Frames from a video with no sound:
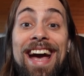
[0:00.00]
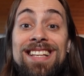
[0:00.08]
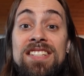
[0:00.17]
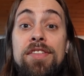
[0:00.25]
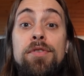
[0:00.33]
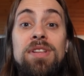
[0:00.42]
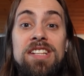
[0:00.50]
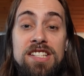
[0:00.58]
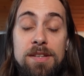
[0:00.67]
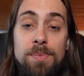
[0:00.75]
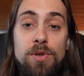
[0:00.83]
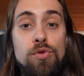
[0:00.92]
X3D
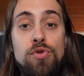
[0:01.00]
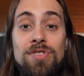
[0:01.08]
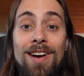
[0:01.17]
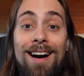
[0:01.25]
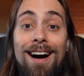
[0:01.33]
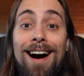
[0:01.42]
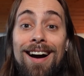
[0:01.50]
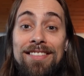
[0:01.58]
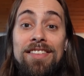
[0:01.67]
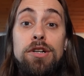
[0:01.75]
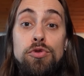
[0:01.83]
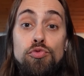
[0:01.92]
CPUs are
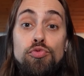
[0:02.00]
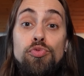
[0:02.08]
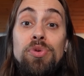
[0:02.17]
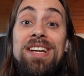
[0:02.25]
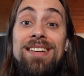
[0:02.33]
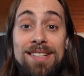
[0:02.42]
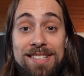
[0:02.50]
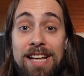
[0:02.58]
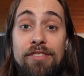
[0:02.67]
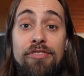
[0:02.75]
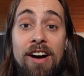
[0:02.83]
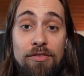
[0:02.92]
the real
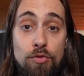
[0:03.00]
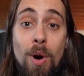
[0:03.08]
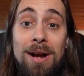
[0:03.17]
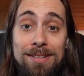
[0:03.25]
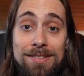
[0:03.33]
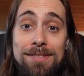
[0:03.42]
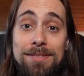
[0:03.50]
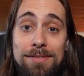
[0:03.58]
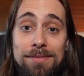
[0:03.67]
Zen 5 ones.